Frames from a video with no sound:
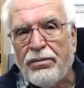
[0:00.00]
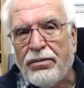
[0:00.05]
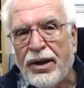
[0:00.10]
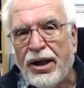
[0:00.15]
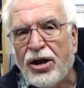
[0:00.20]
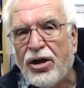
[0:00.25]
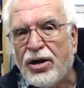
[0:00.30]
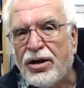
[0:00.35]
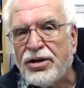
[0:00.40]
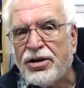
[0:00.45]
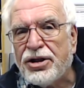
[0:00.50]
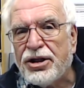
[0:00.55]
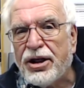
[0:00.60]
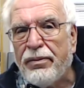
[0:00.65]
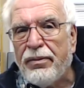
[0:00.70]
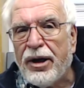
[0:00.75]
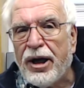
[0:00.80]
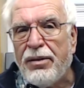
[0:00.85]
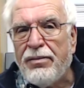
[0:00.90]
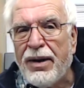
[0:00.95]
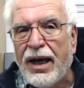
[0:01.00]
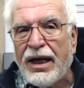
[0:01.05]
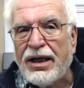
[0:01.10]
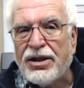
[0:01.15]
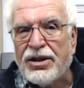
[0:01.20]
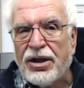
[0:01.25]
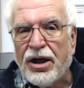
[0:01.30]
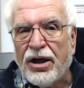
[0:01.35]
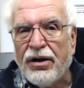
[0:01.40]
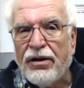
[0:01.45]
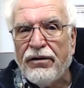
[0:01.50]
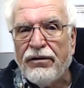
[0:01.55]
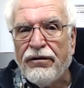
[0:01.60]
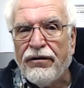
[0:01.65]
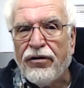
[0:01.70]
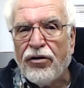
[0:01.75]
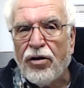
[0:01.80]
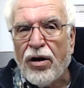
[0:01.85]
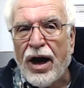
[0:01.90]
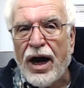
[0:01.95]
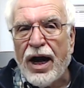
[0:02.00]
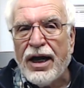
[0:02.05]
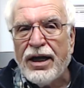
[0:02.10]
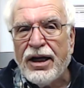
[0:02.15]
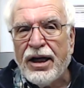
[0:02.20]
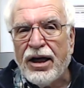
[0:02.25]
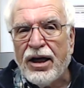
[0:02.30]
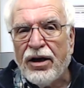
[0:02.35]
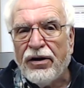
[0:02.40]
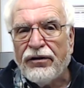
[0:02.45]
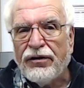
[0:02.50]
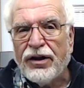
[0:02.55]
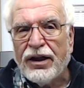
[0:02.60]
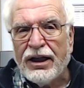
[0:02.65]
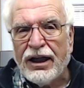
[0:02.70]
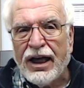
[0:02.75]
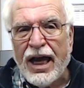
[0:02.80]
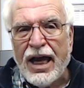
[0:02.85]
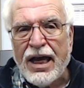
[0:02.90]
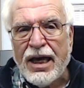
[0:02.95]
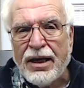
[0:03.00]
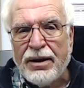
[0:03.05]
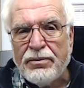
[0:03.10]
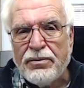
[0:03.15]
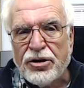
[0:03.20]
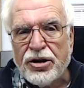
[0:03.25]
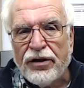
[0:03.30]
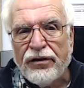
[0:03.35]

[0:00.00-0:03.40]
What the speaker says: because somebody makes a variety of claims,